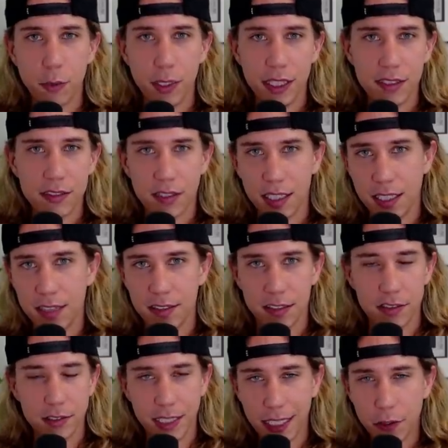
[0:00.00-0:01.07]
doing these things
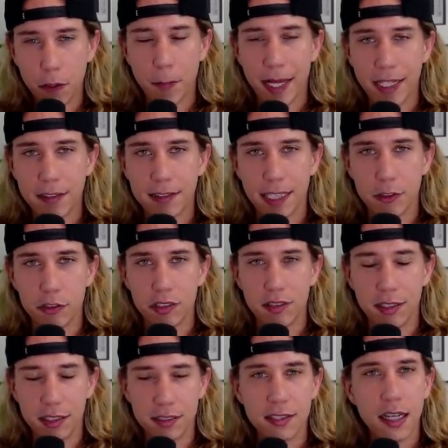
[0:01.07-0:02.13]
and say they're paying
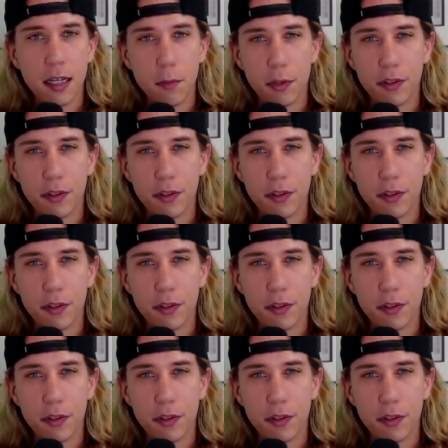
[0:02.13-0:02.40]
attention to this,